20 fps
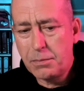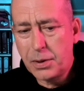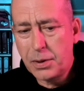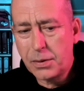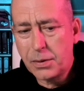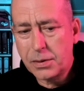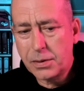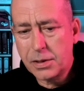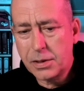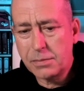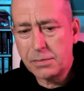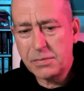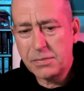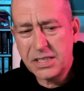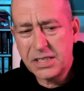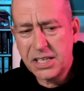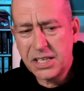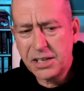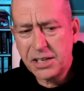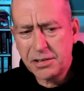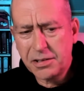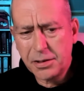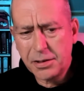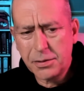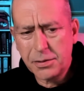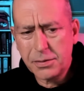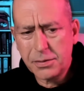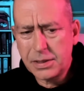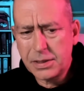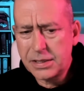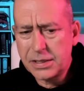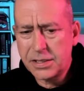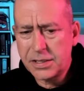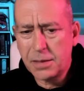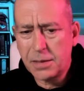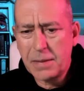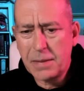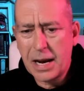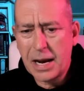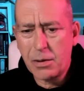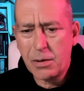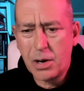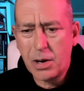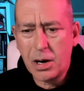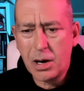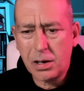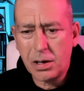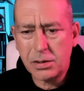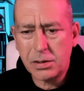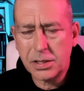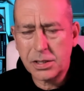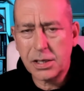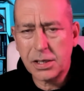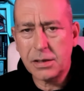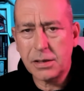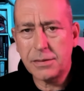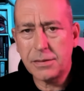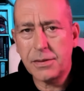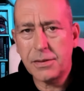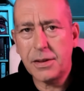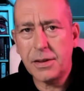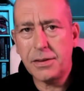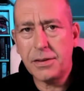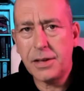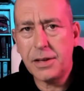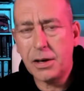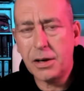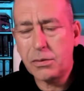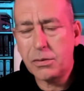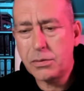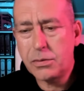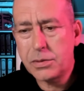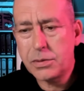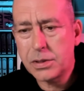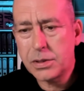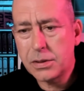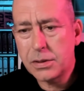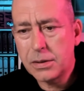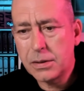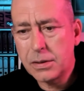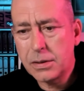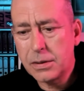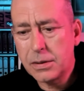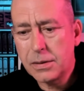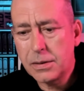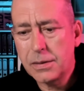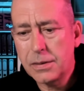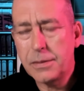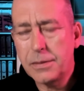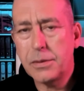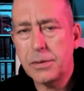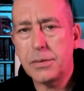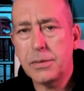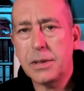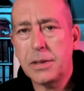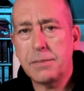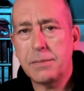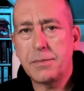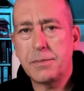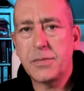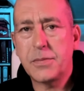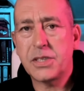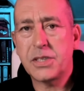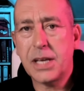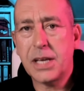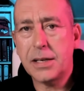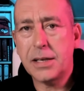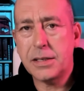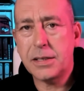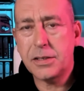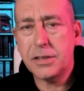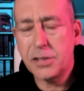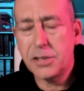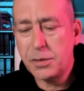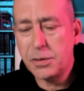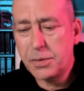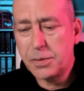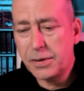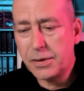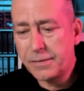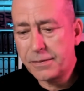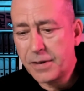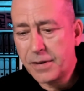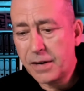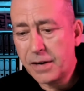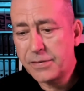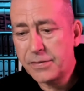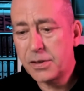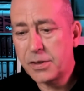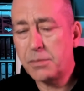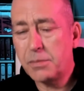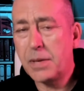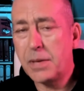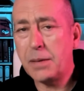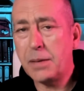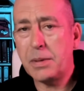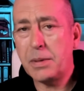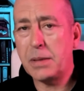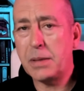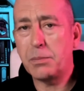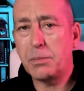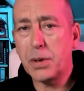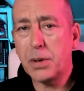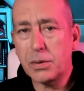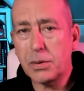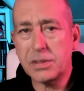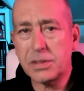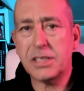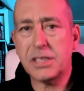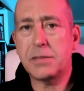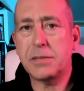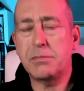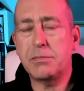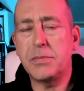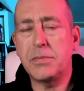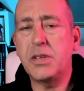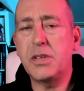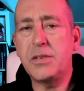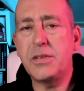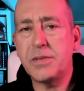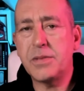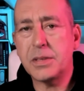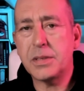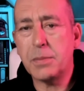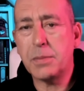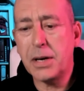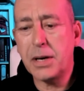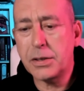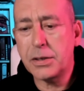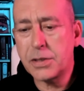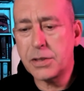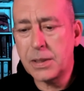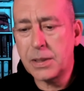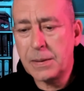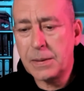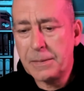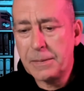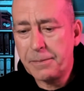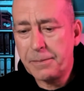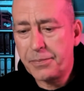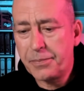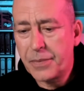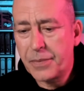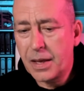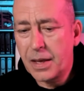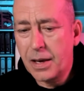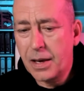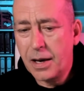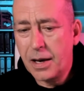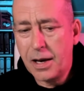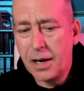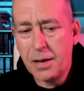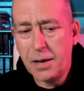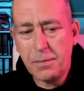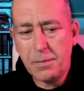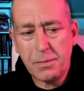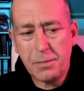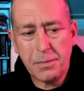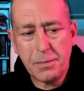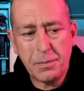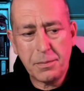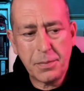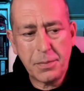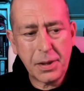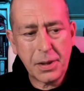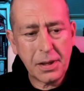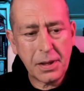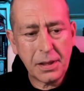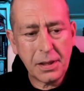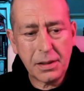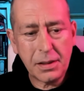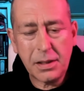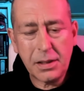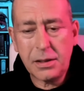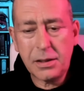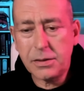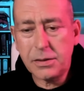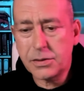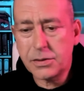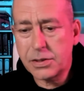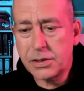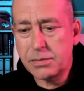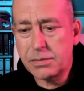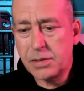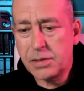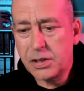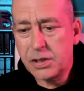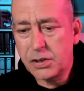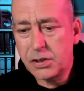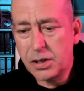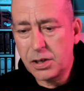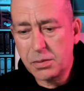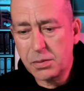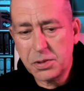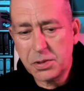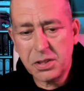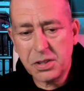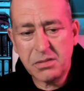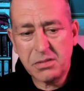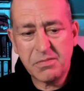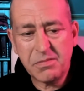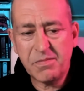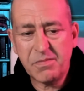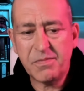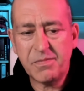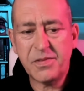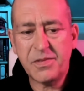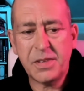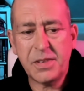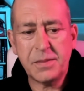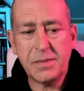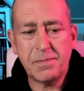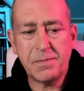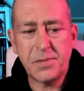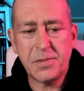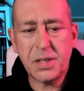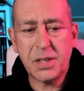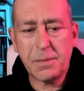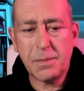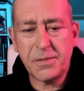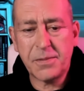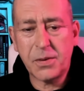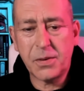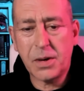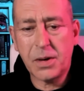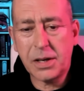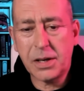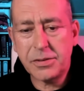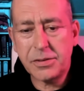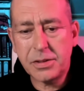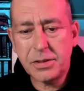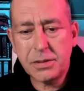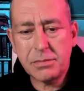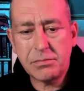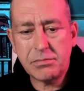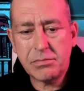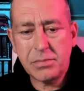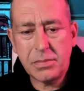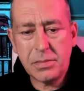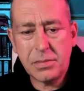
block material is somehow harder than the old or the standard 2.5, so maybe the block doesn't move as much. But it looks a good option for sub 400.